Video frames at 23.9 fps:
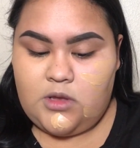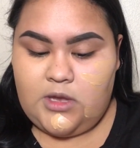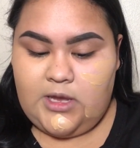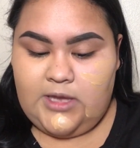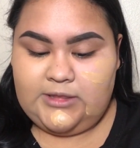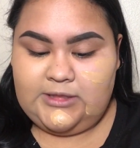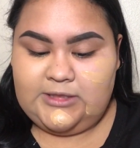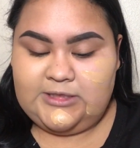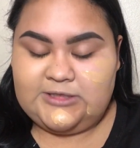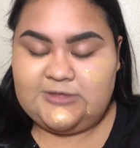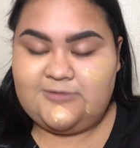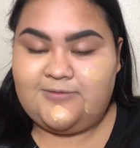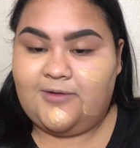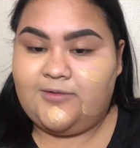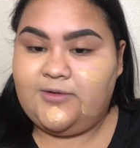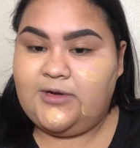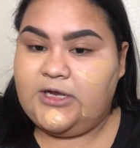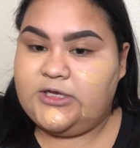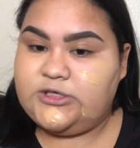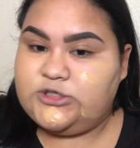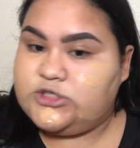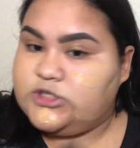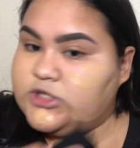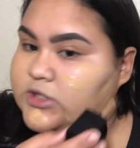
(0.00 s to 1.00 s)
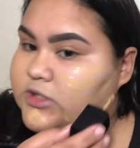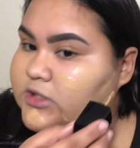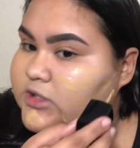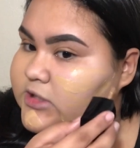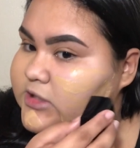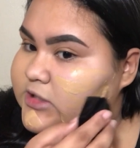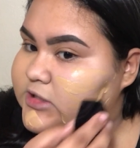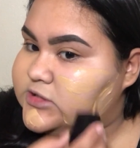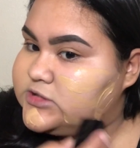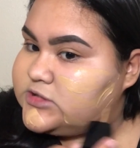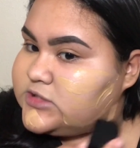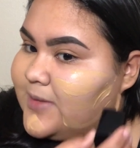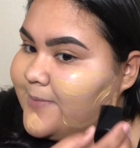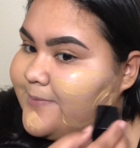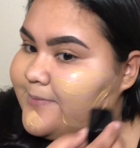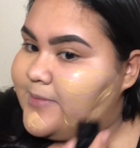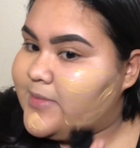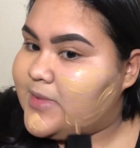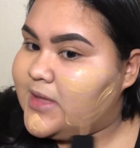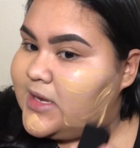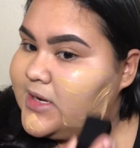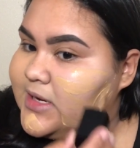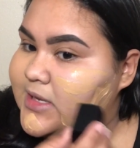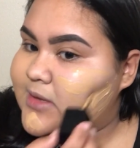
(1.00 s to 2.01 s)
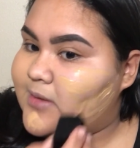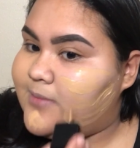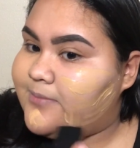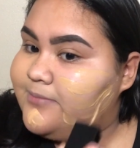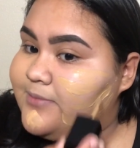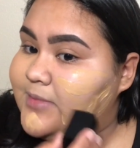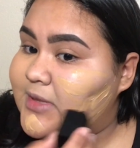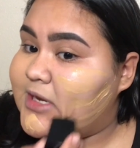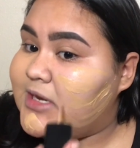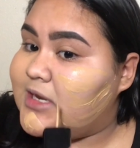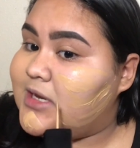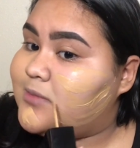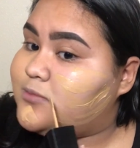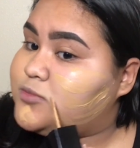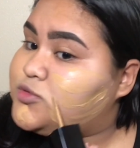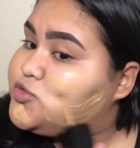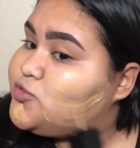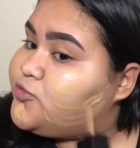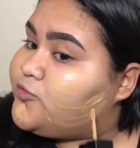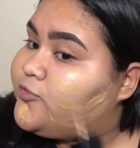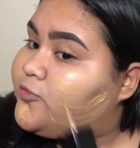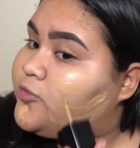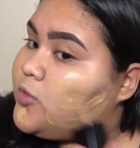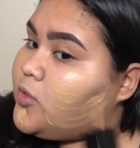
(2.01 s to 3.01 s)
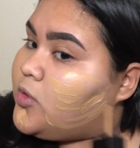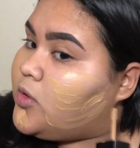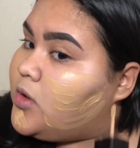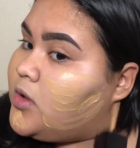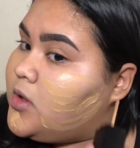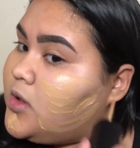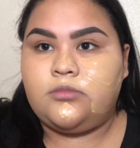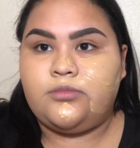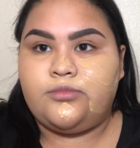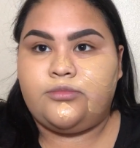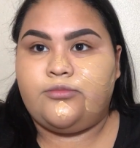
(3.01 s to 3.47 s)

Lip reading: And this foundation is medium to full.